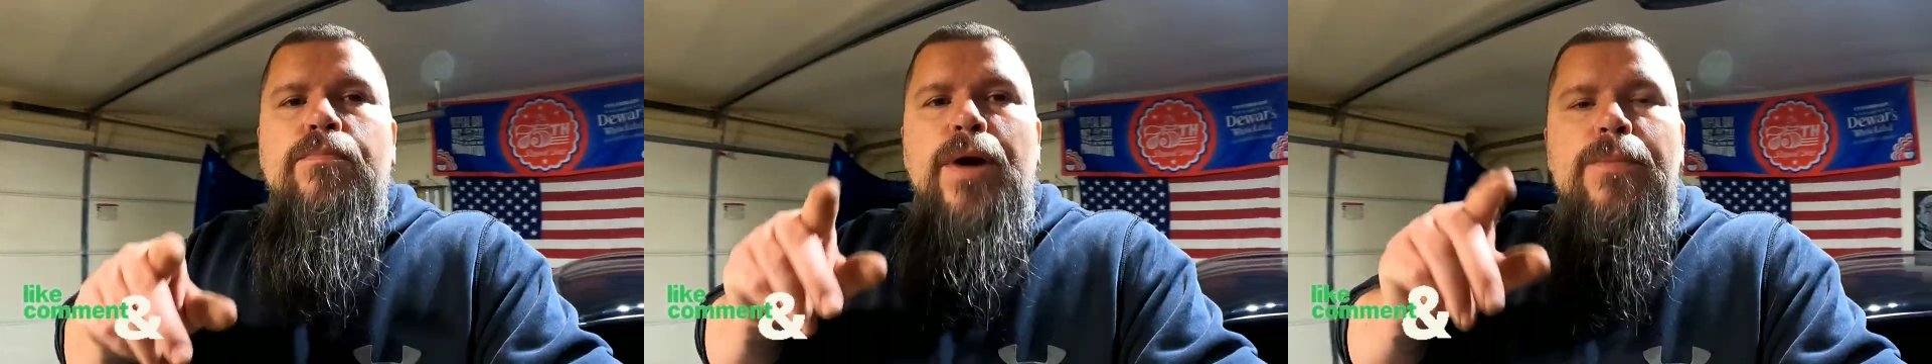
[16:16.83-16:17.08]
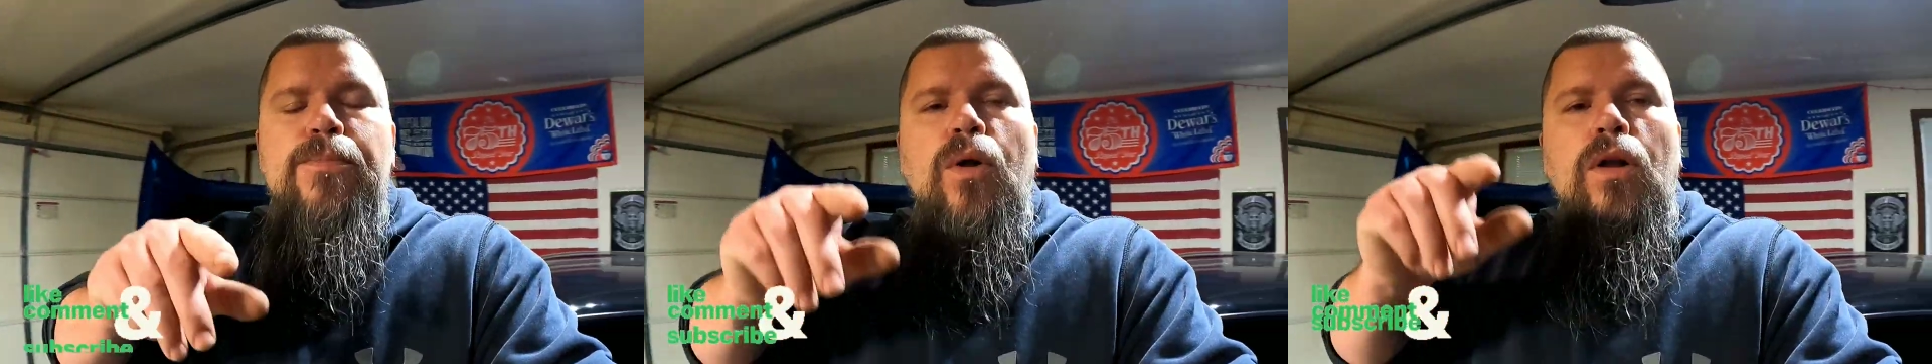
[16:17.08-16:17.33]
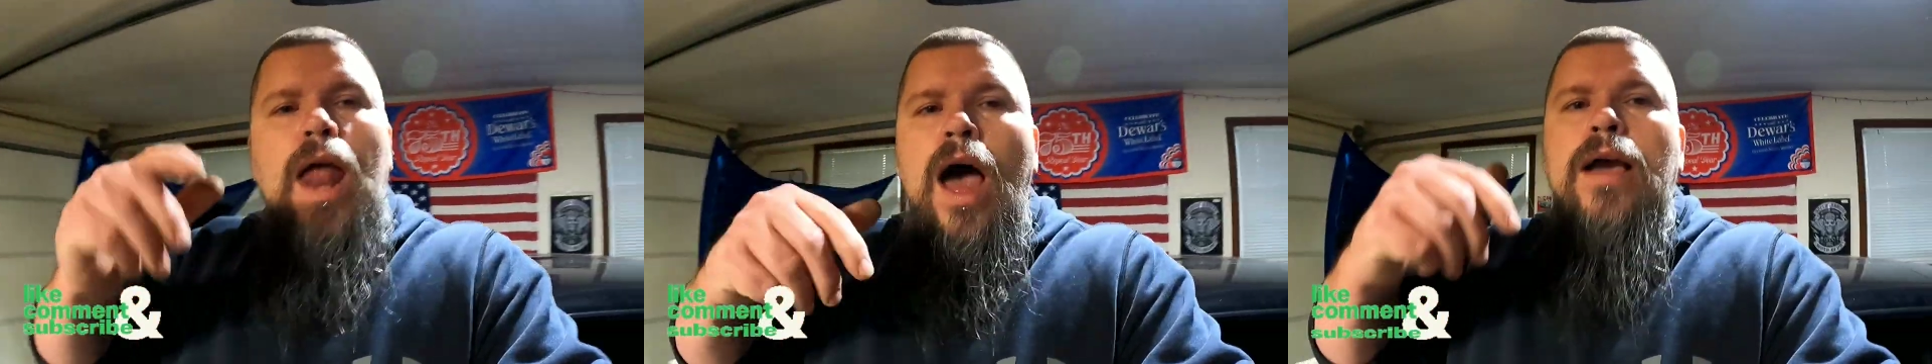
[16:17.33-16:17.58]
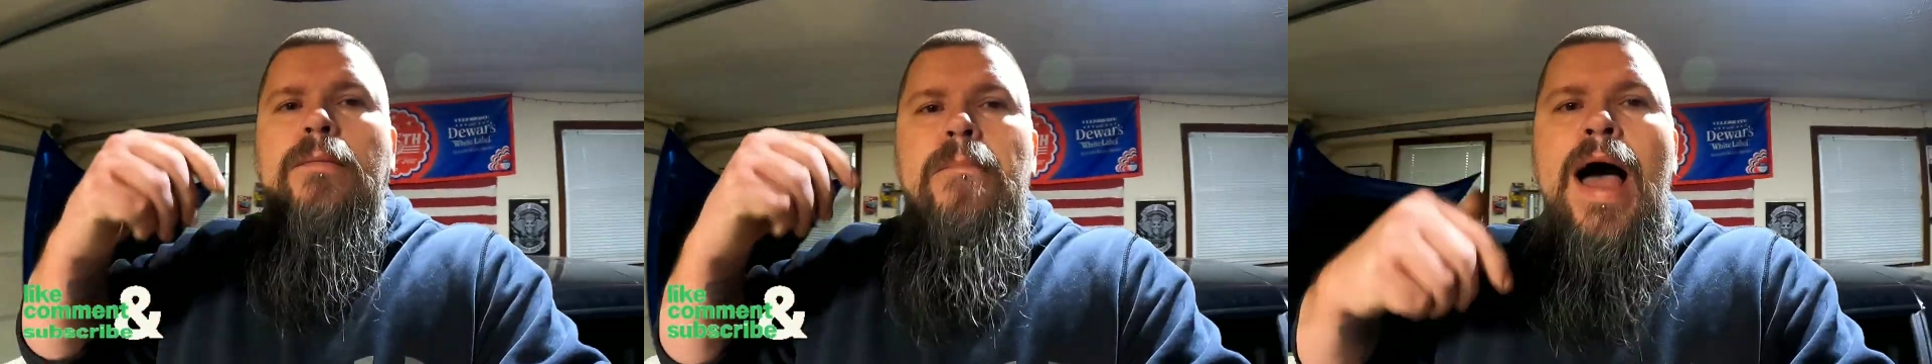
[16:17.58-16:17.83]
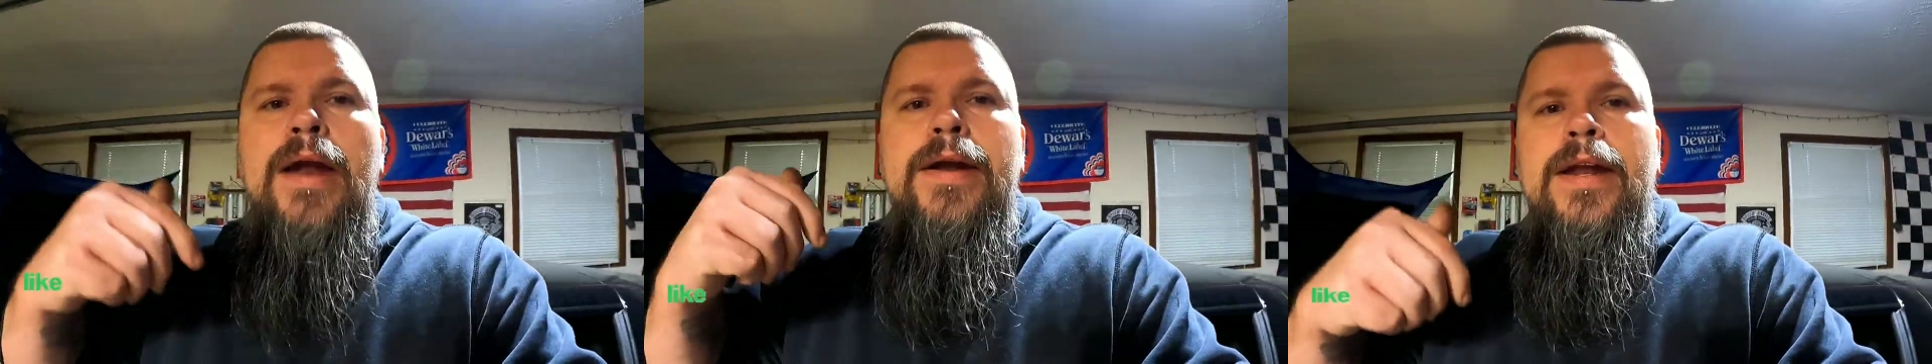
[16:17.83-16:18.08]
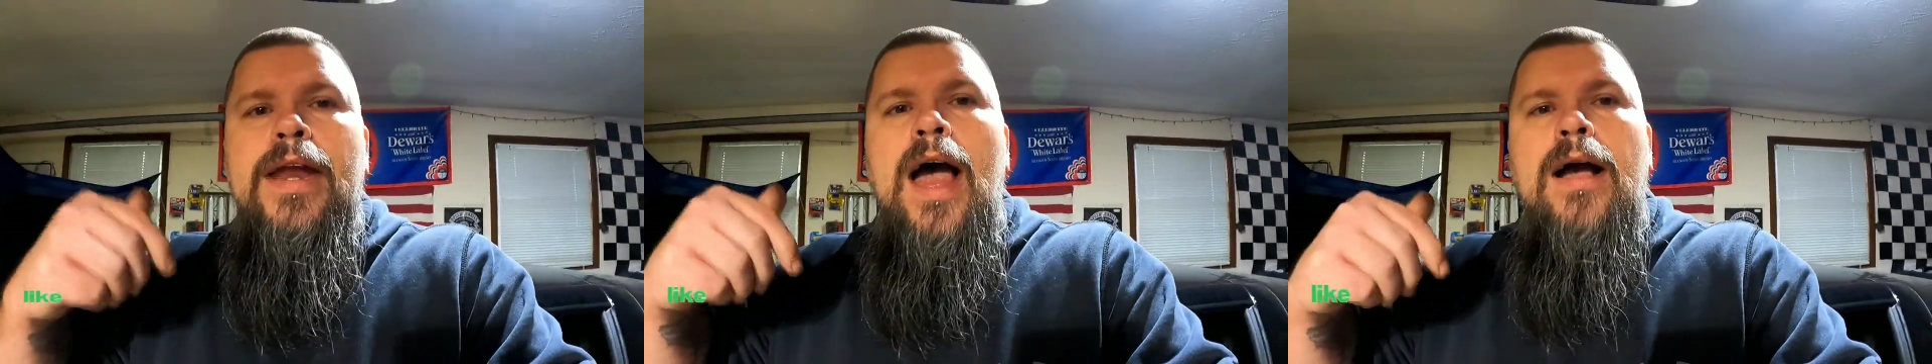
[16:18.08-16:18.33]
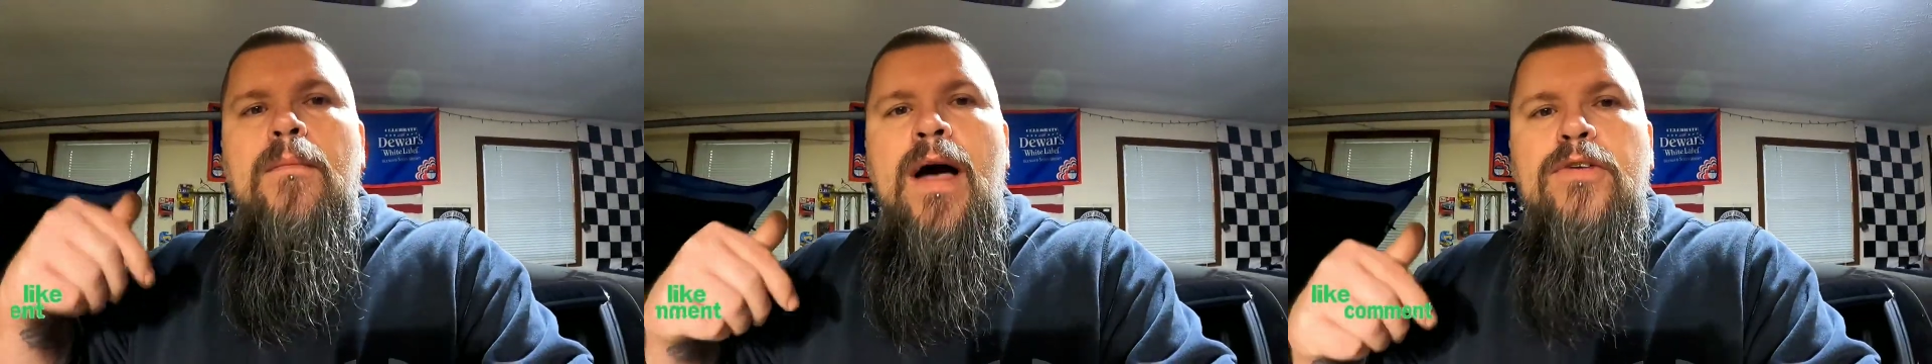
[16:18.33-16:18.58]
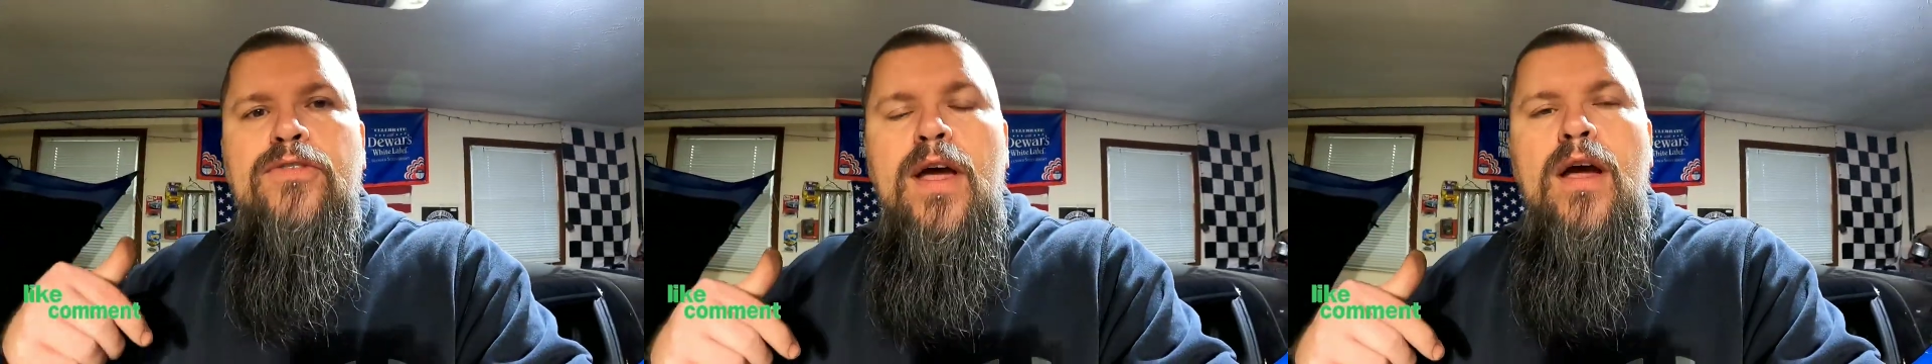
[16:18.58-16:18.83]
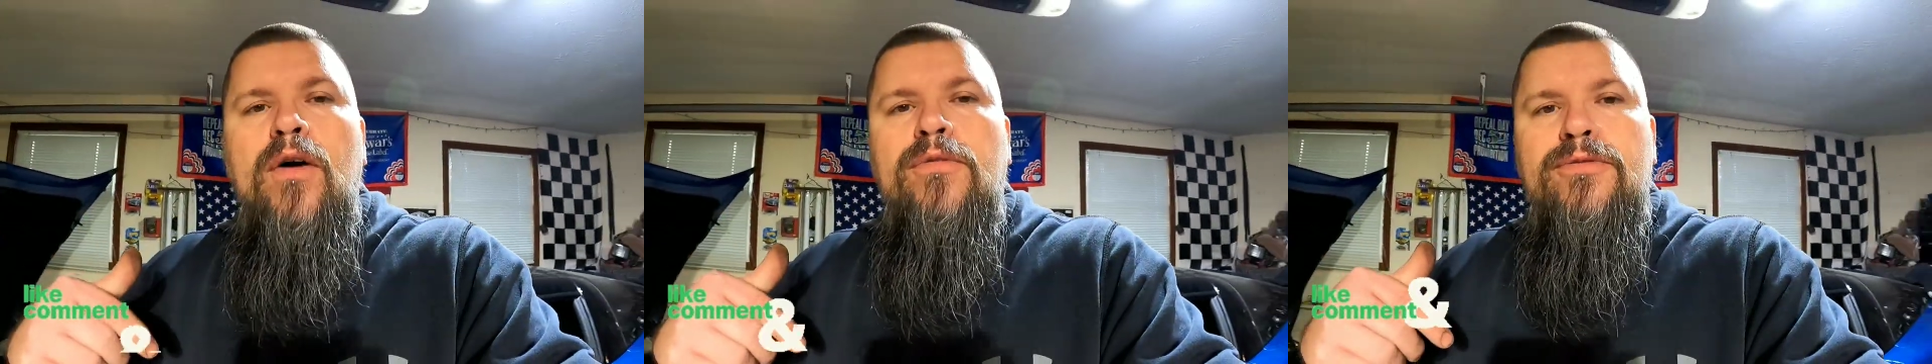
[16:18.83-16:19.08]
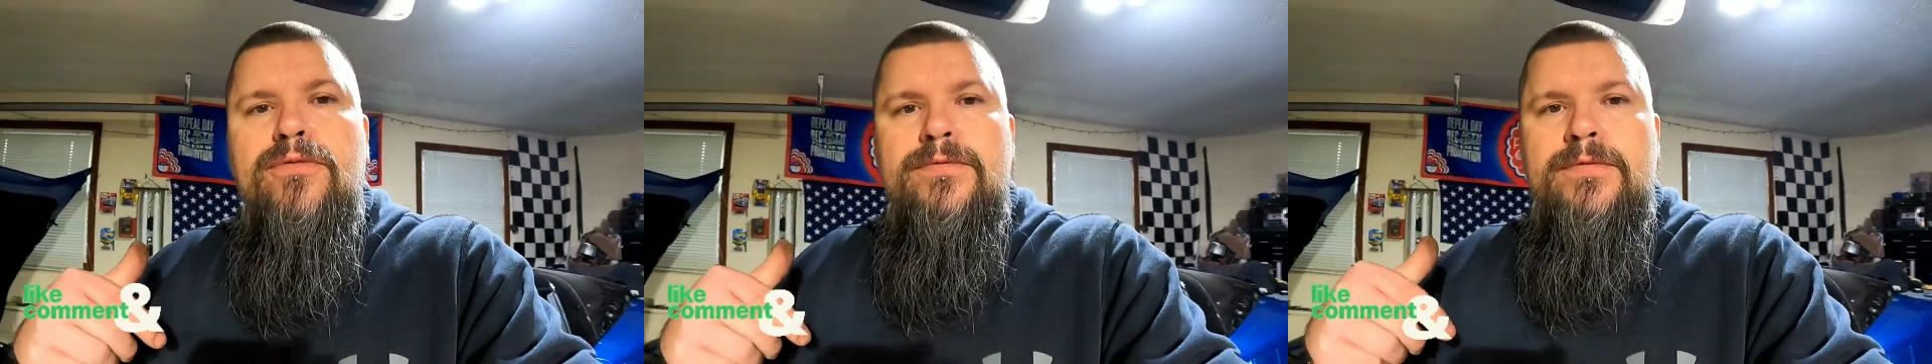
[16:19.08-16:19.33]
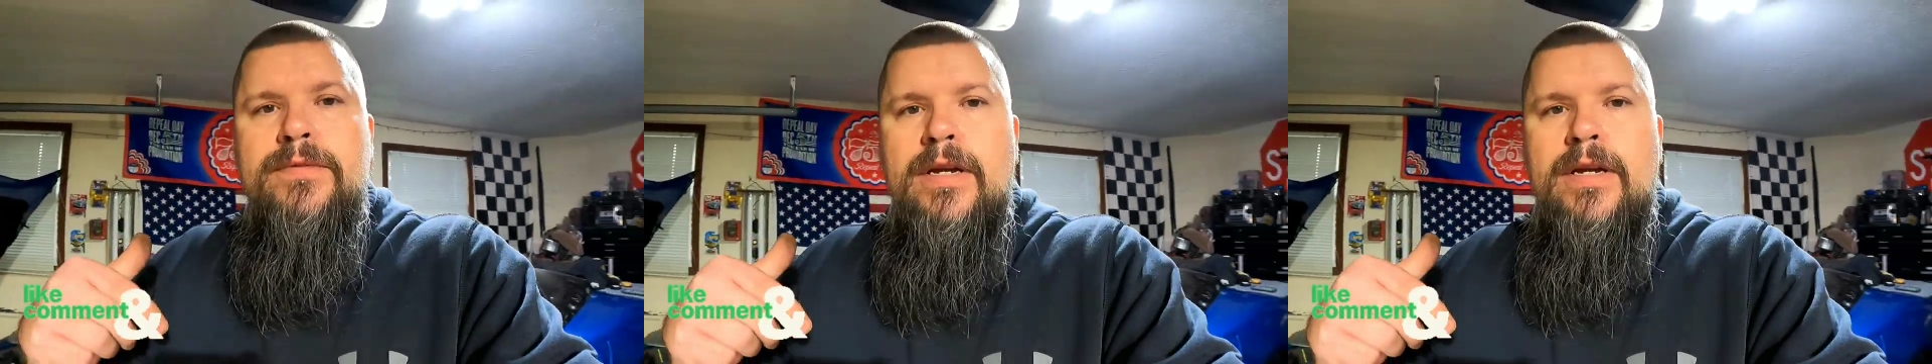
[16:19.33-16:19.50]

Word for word: People like-minded like myself,